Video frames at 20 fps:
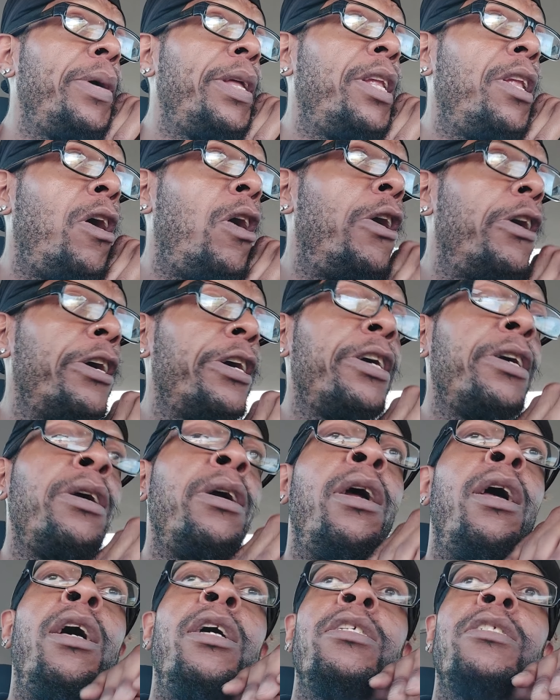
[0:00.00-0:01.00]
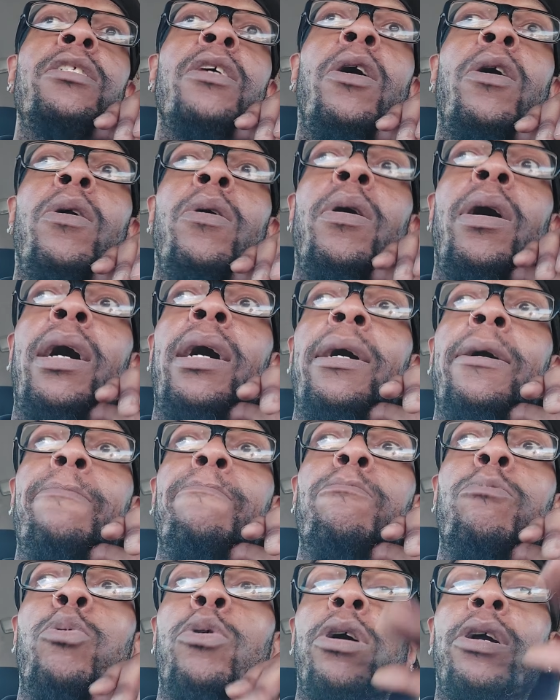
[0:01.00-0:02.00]
bit longer. So
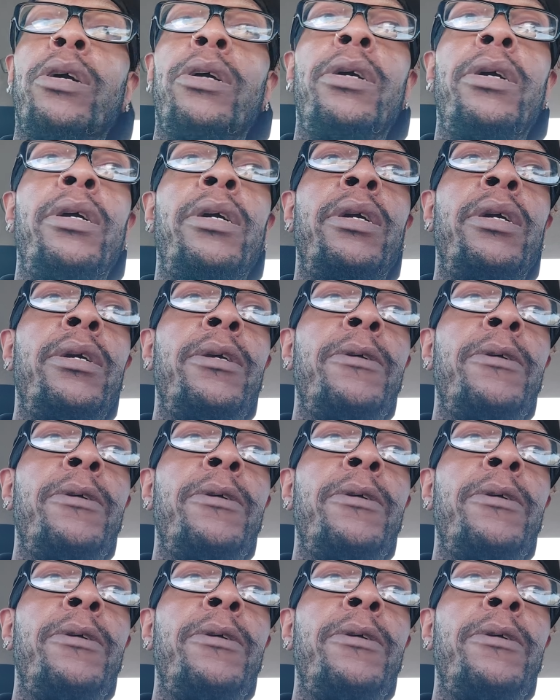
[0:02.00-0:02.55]
um, we're,